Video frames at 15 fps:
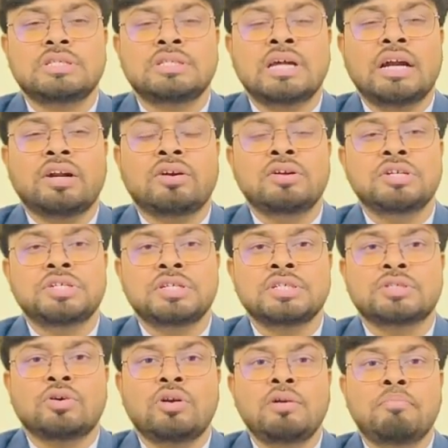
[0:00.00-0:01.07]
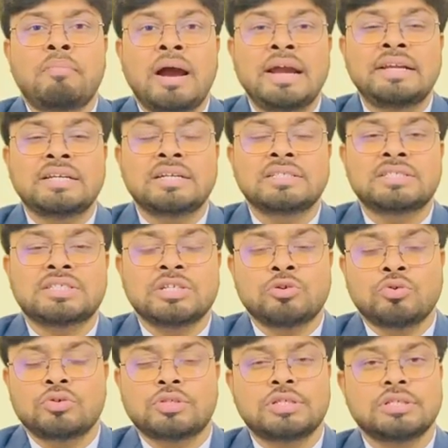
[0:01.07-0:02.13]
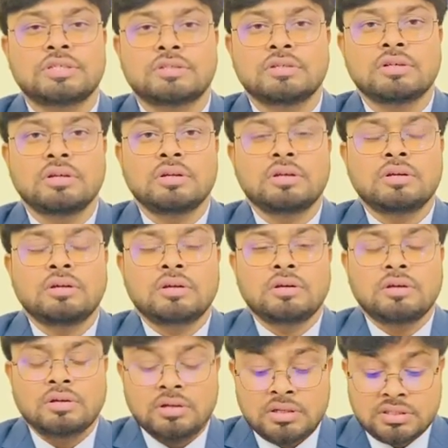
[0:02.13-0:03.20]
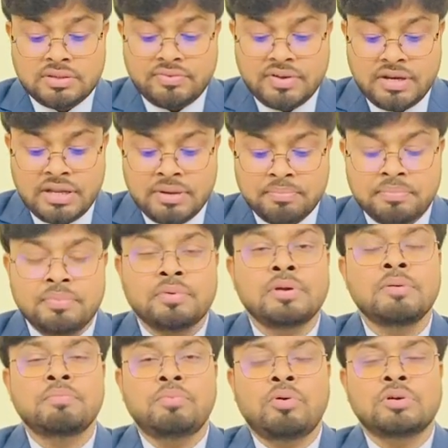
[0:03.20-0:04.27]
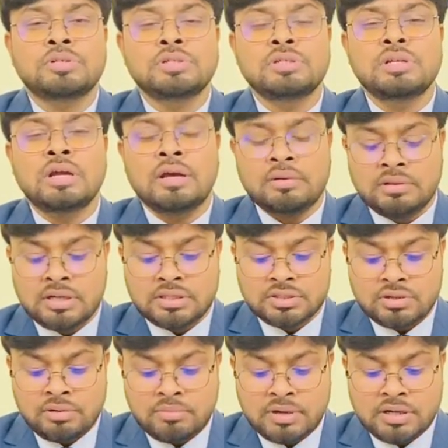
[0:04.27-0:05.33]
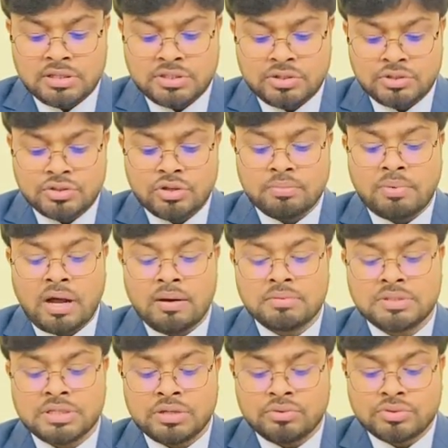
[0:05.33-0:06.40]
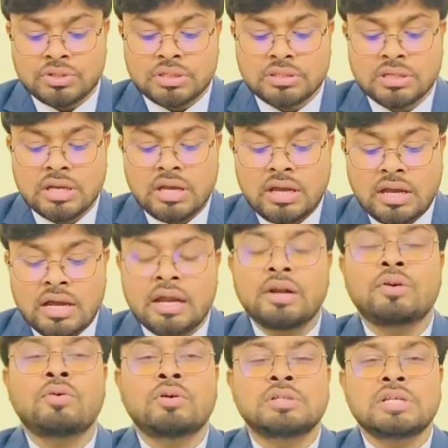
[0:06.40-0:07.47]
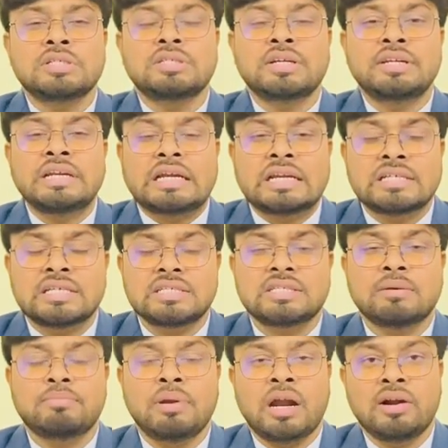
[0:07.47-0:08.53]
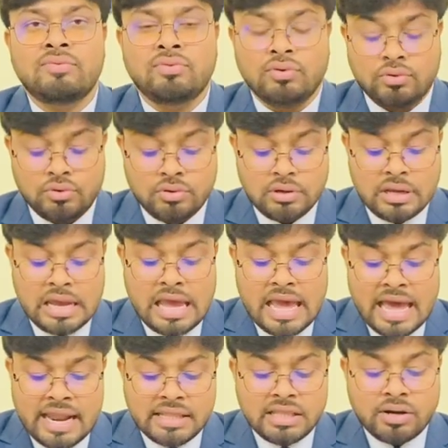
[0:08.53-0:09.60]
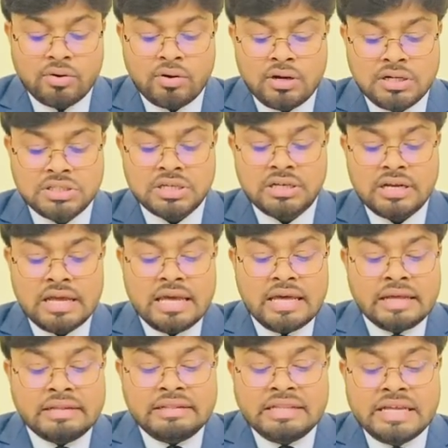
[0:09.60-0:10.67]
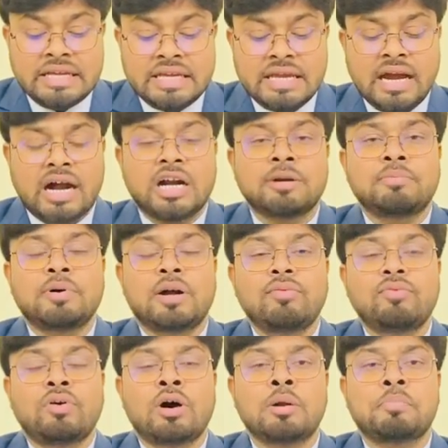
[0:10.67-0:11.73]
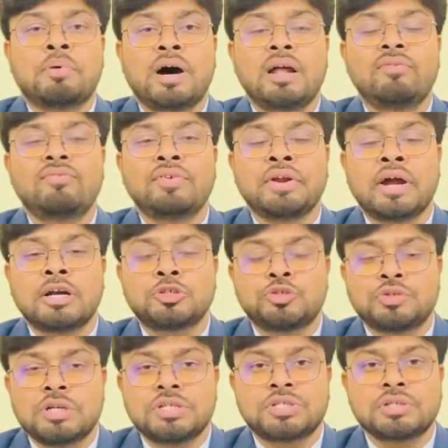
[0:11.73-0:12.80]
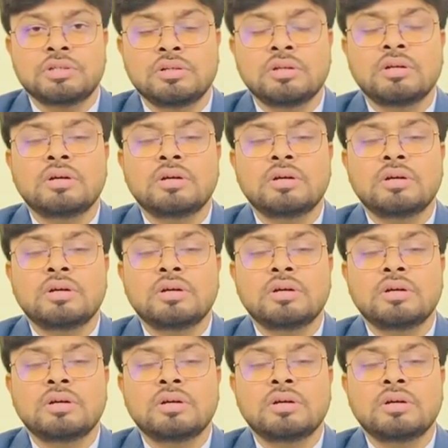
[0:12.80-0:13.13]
That condition is called mitral stenosis. This is a very important, and that is called mitral stenosis or valve stenosis, and causes the decreases the blood flow. Another condition, a leaky heart valve or valve regurgitation.